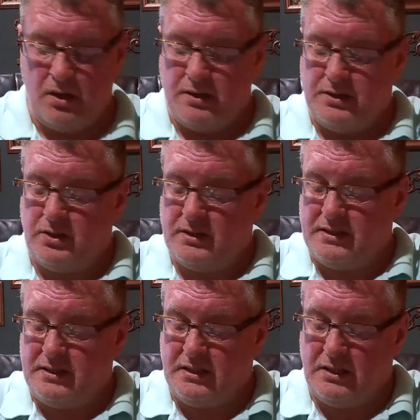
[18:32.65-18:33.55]
So you
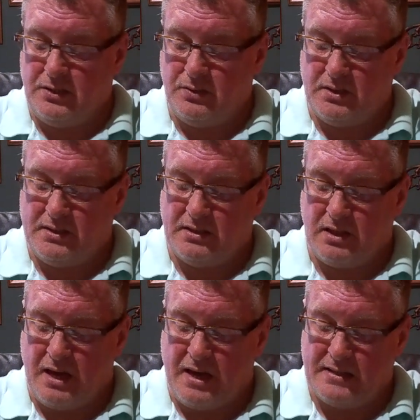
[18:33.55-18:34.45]
stick it through this
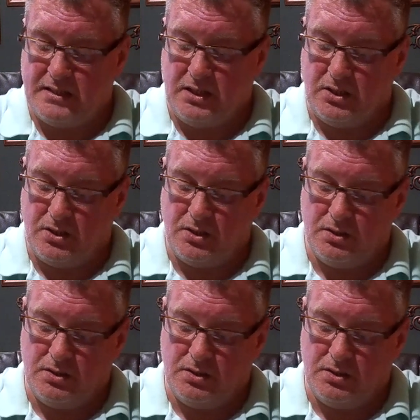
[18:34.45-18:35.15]
slot here